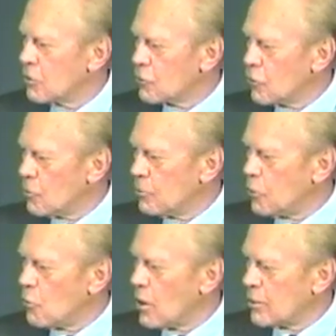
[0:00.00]
term
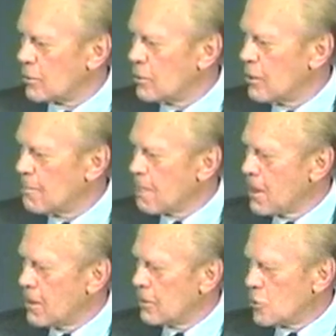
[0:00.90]
you want to
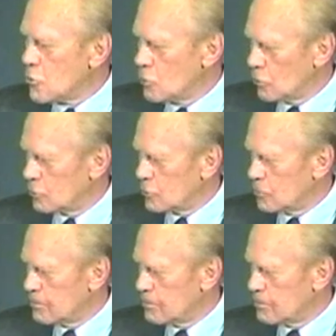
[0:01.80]
use.